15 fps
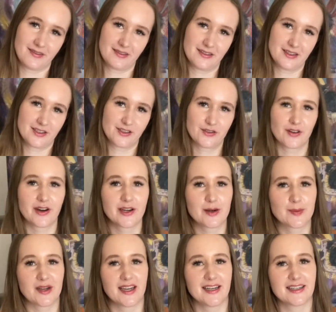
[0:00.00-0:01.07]
destroy your
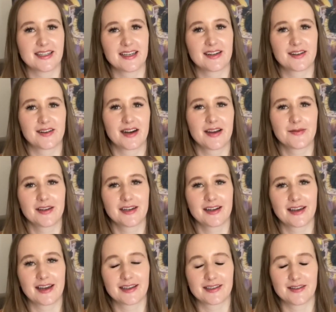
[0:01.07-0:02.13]
painting, or I mean I
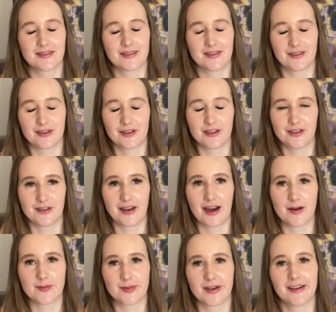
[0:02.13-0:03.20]
guess that you could do
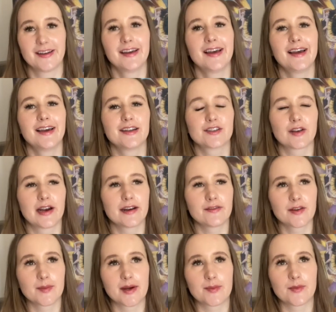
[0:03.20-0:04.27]
that, but try to
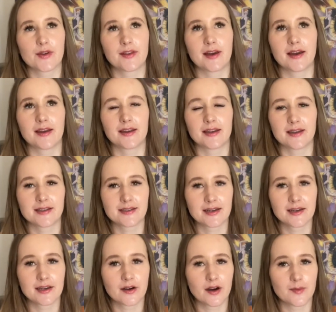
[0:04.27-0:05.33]
remember that it is going
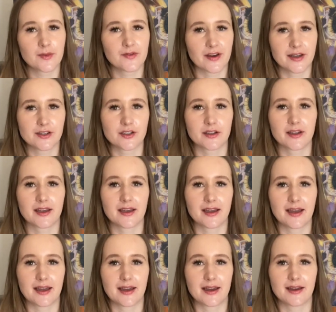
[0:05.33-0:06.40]
to go up eventually,
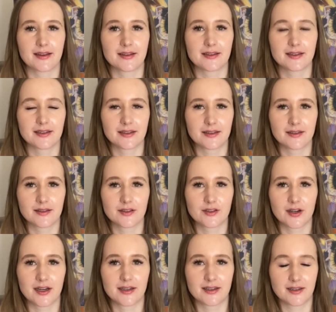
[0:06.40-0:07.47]
and
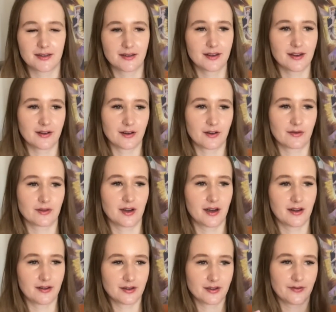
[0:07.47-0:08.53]
try to, you know, not
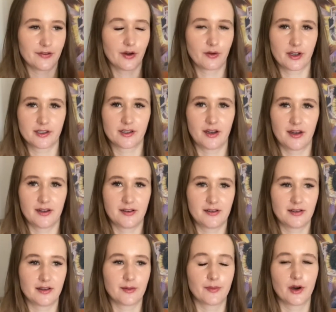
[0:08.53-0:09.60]
focus on
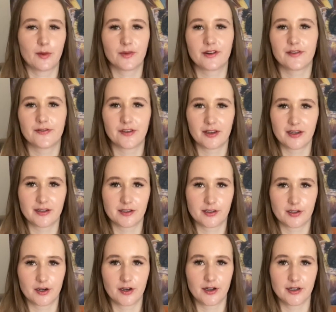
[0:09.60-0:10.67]
the moment of feeling
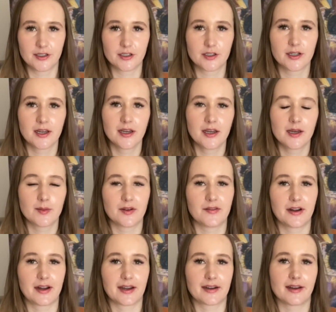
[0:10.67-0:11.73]
discouraged, but
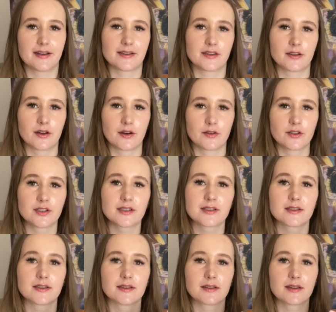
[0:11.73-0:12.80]
recognize, you know, just
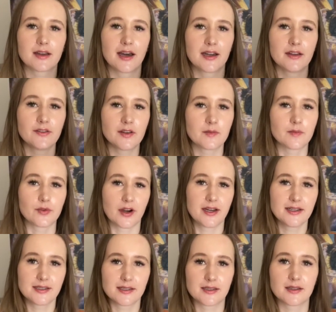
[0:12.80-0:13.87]
kind of
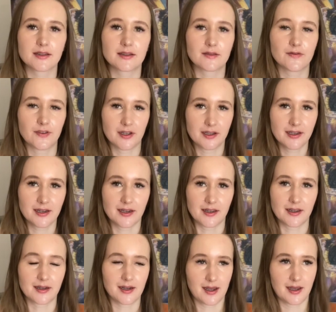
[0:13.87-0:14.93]
embrace feeling
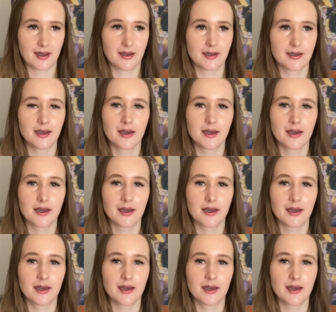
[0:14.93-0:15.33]
it and